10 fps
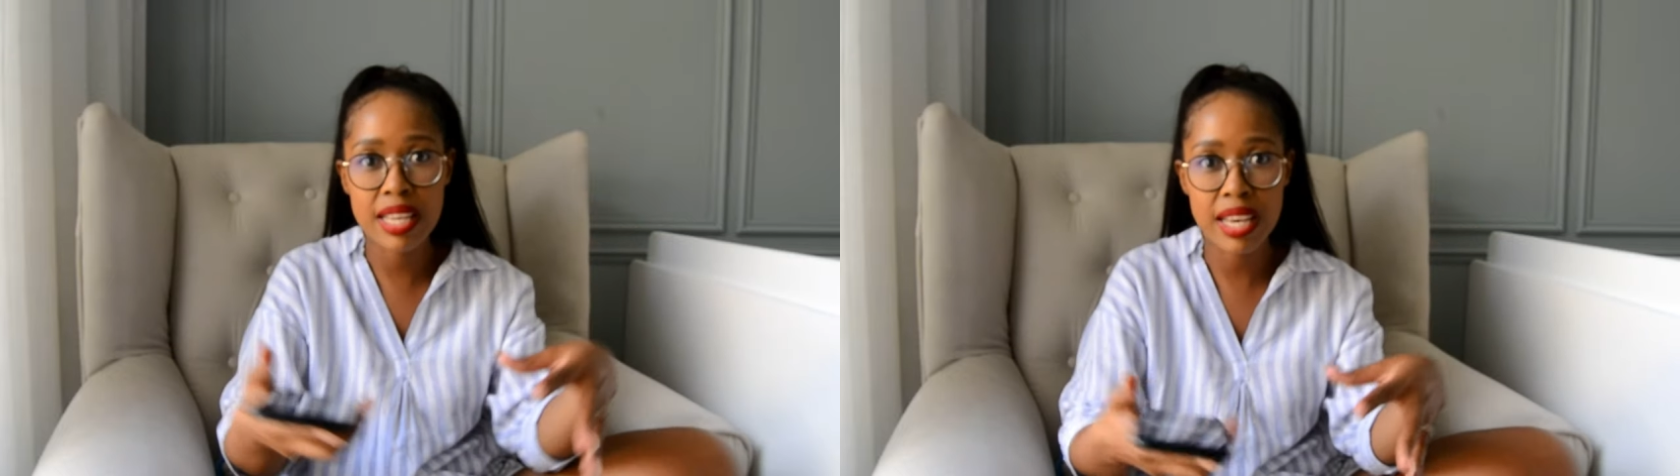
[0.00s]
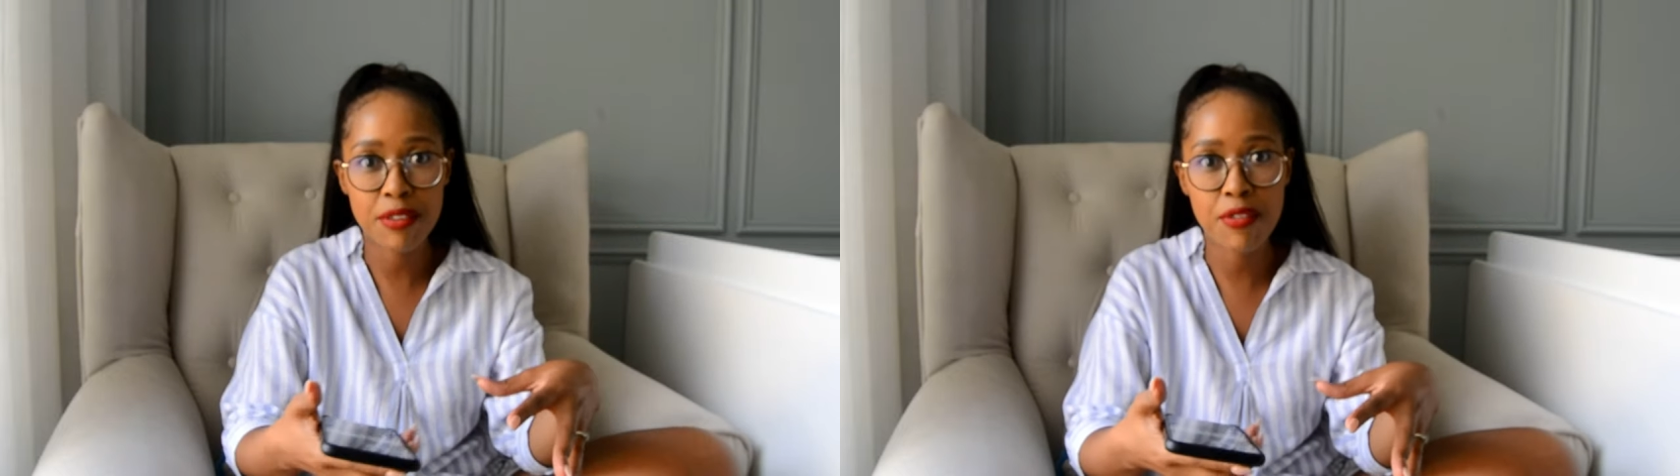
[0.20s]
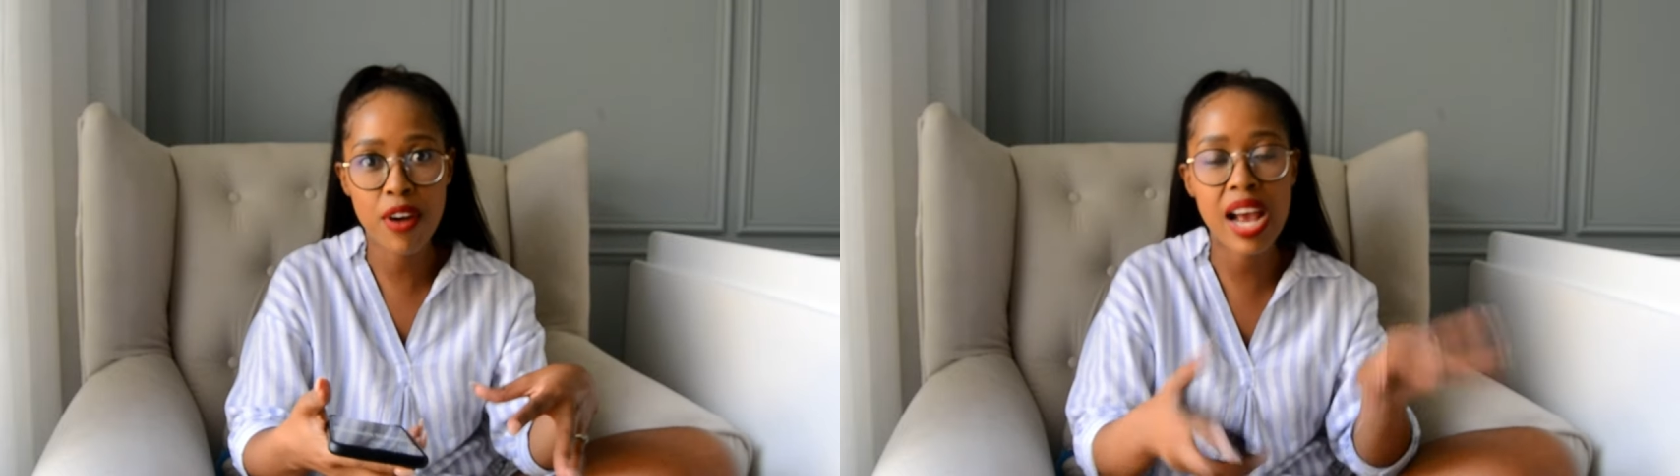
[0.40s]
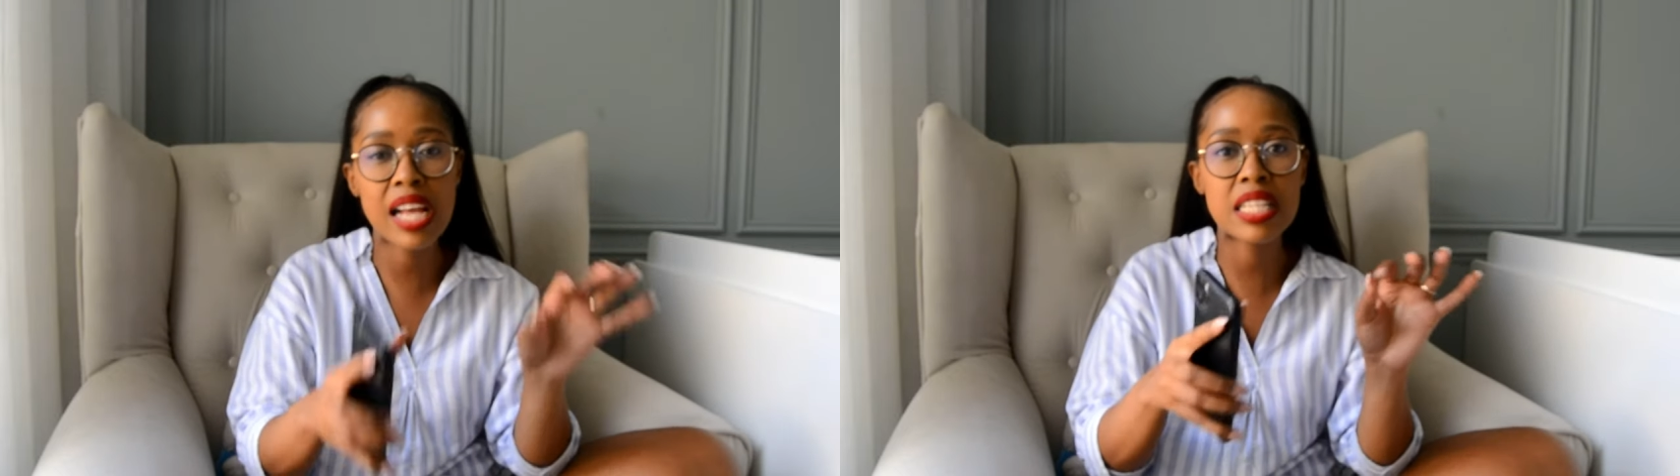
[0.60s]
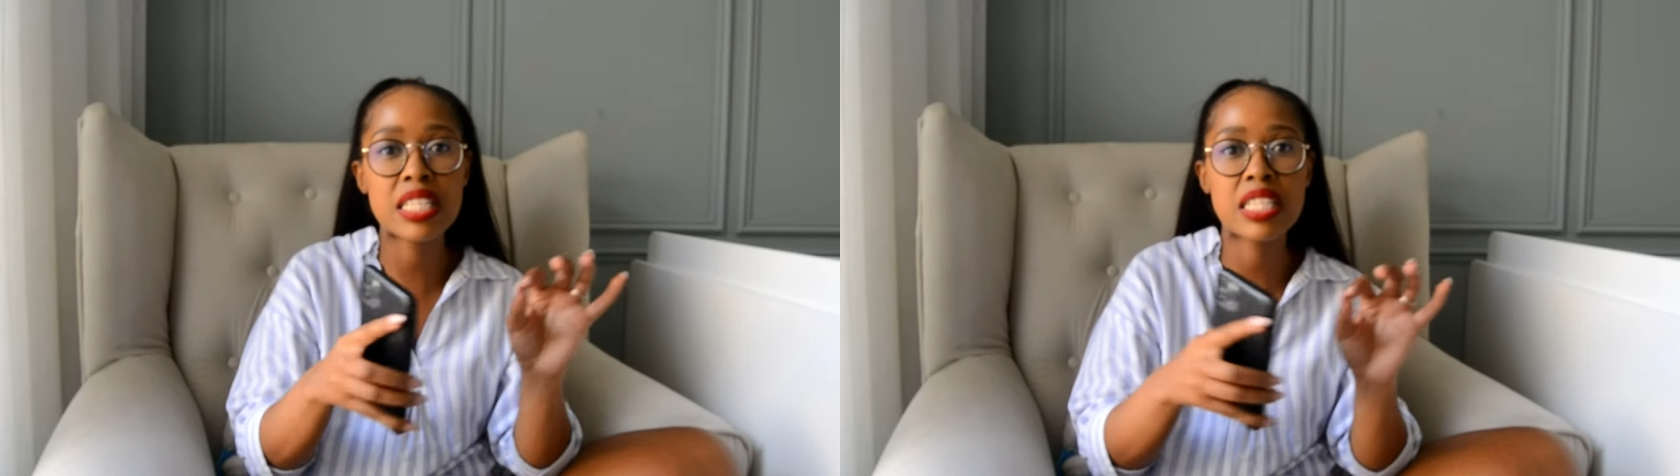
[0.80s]

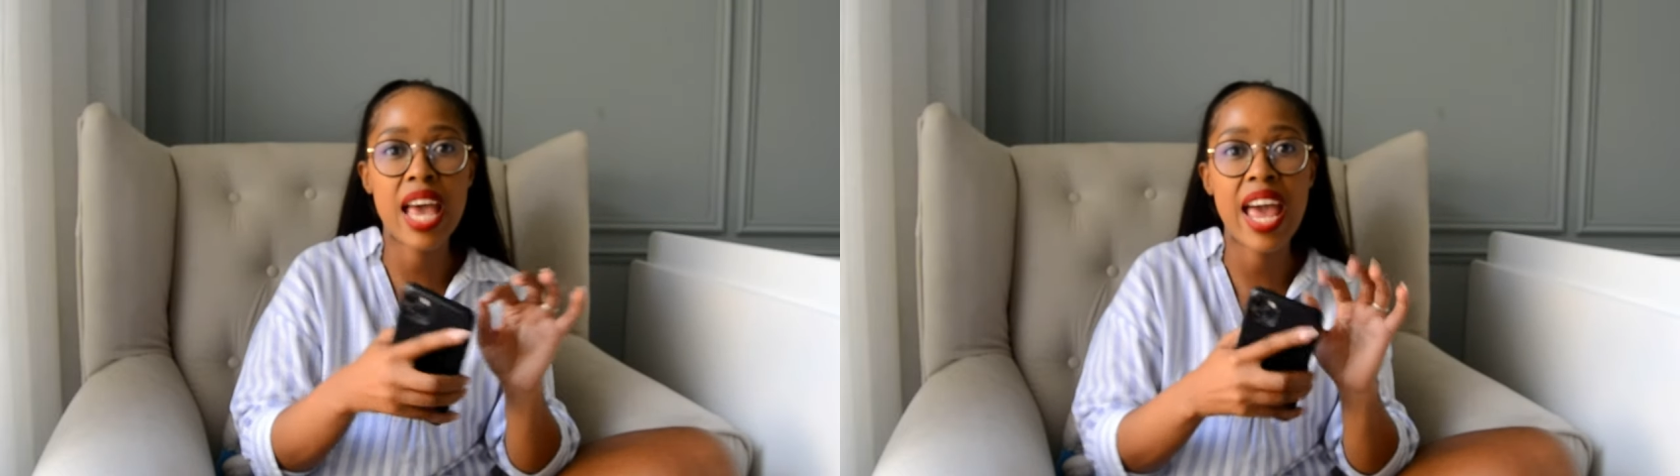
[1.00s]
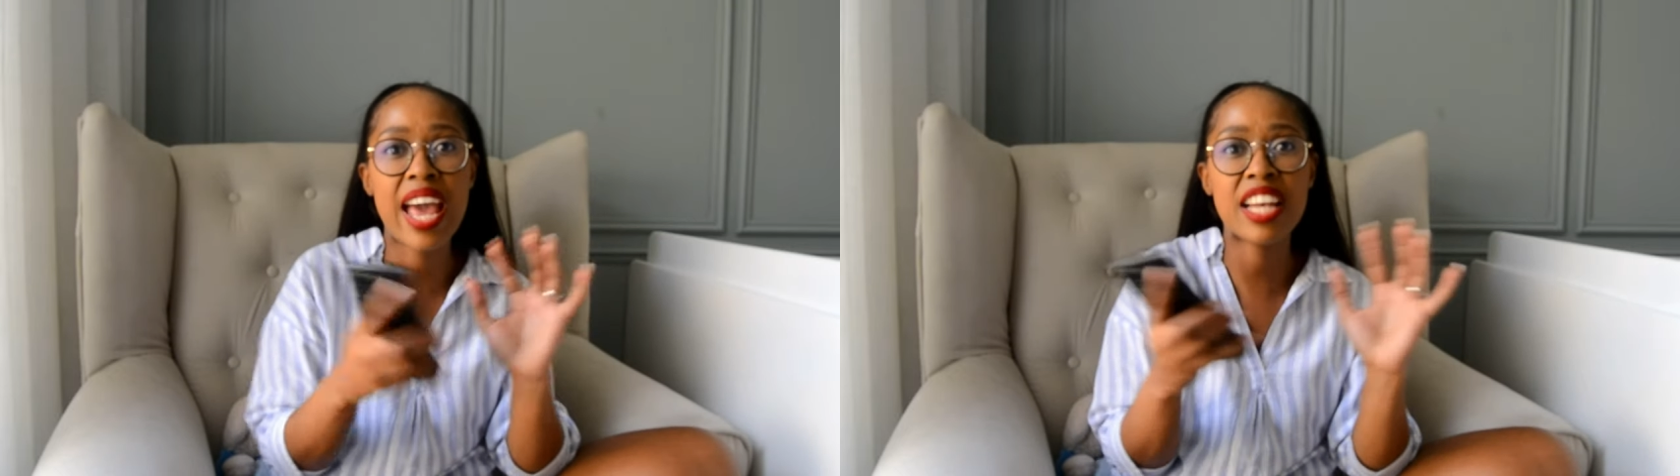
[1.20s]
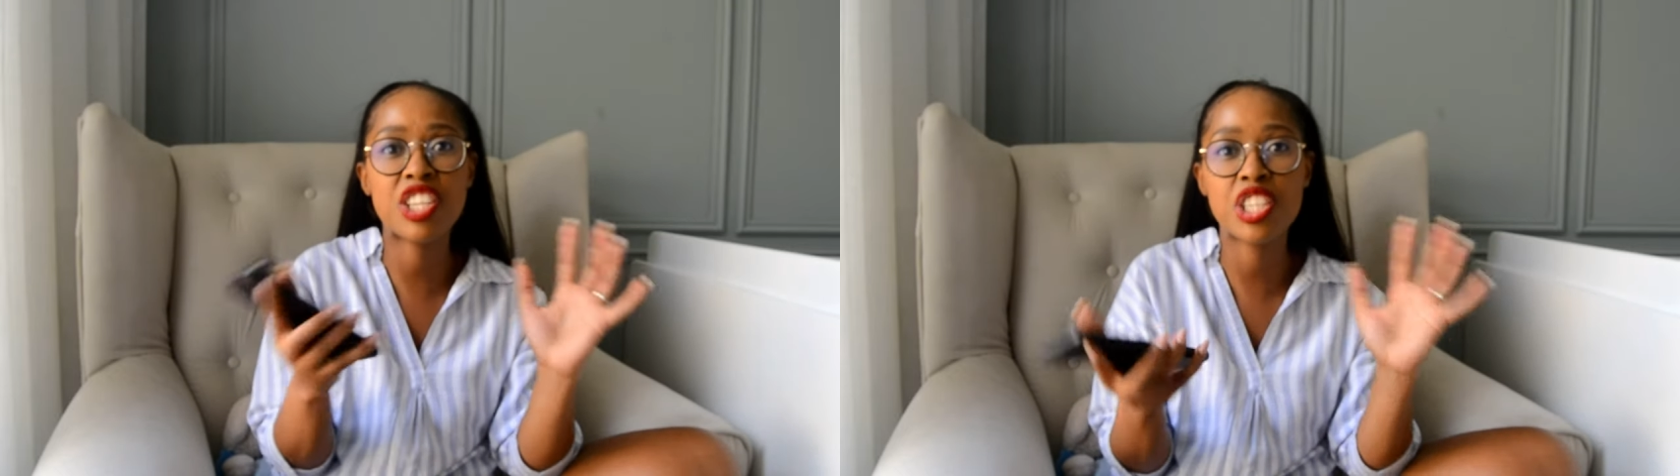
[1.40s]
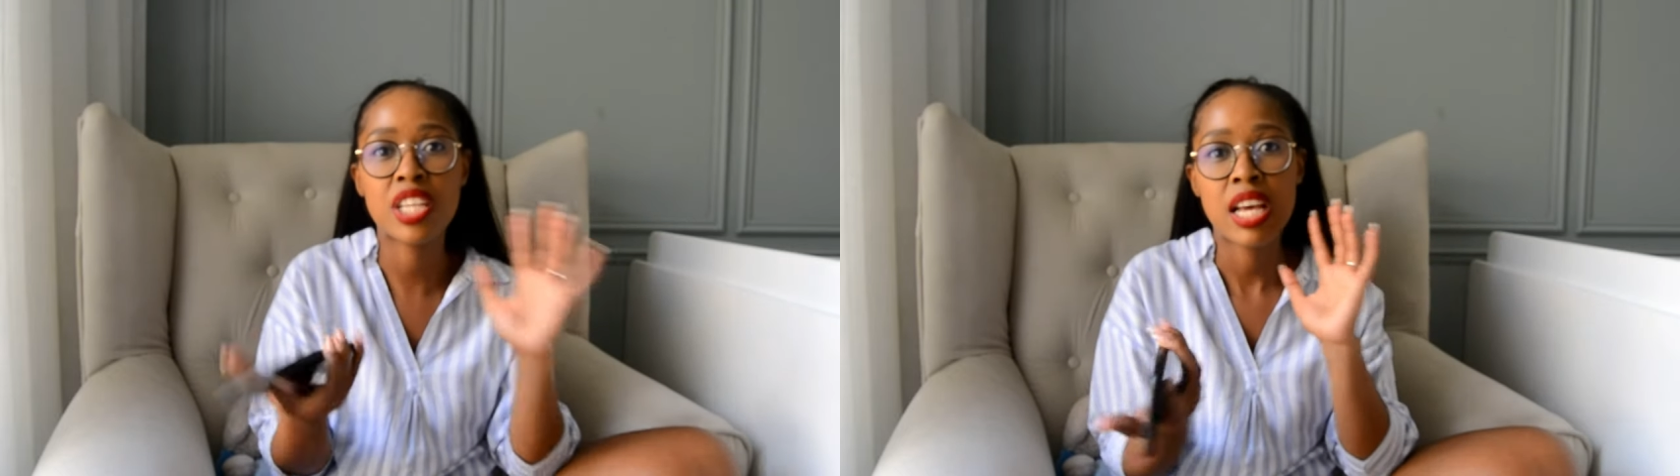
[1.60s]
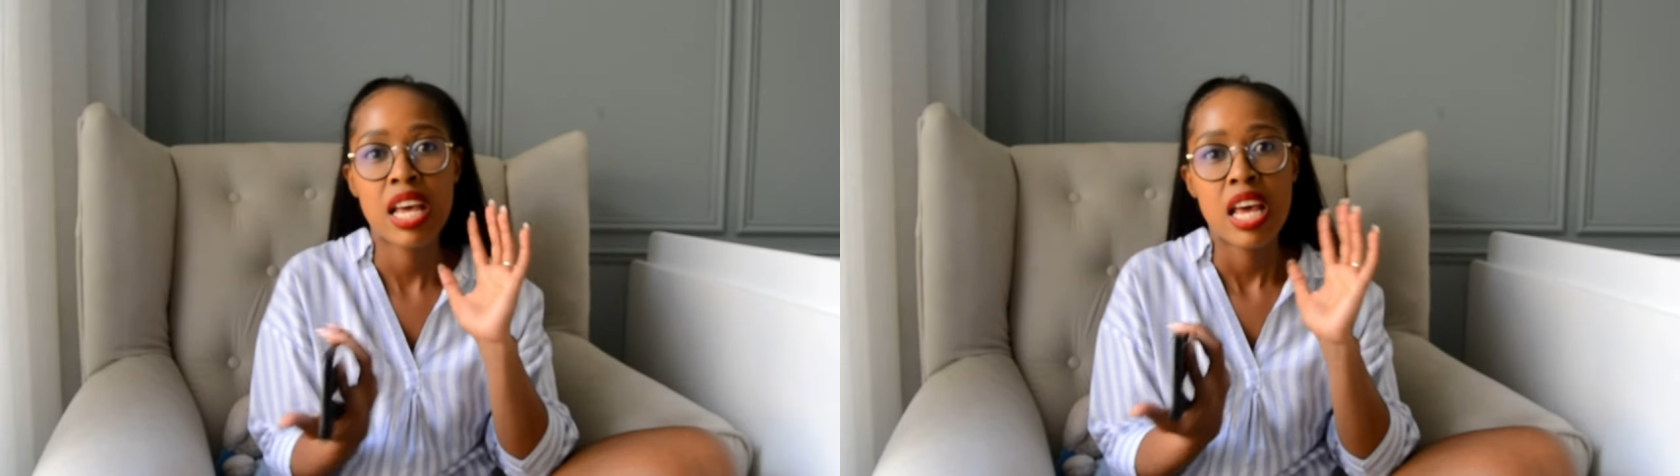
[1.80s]
waiting in front
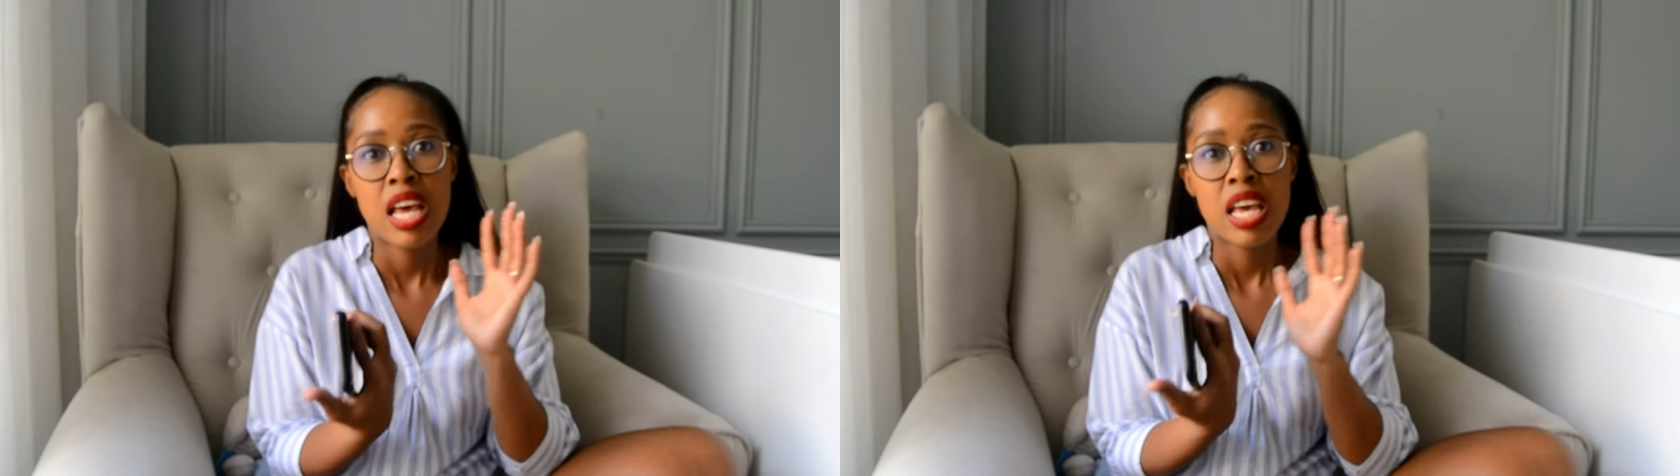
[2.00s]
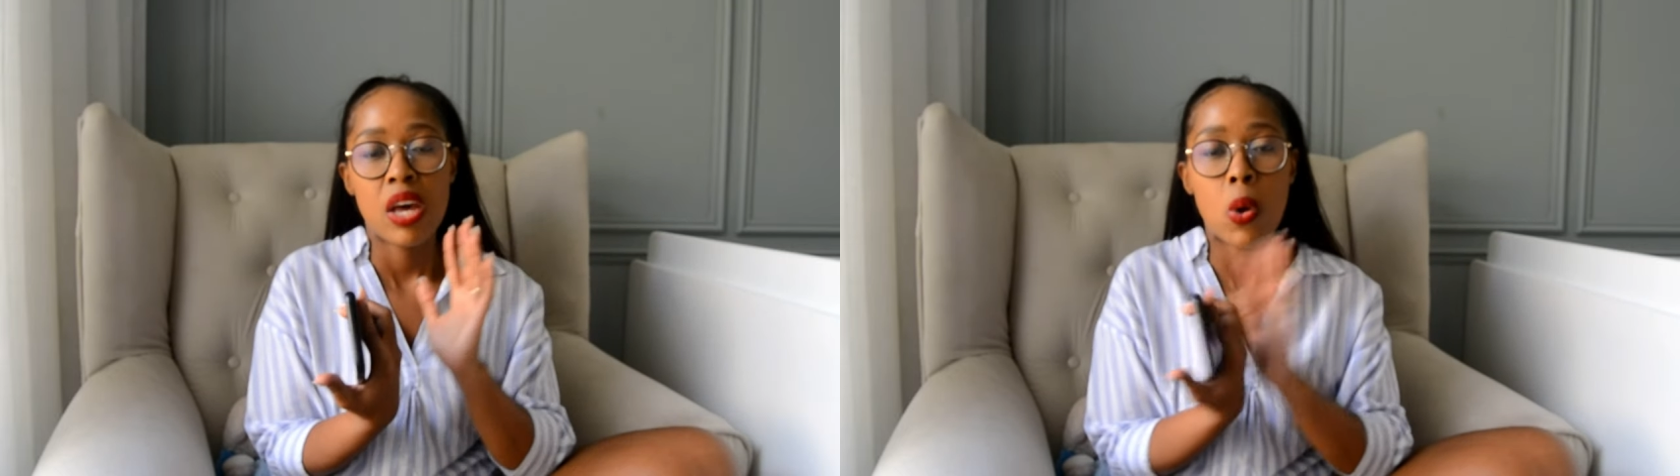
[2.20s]
and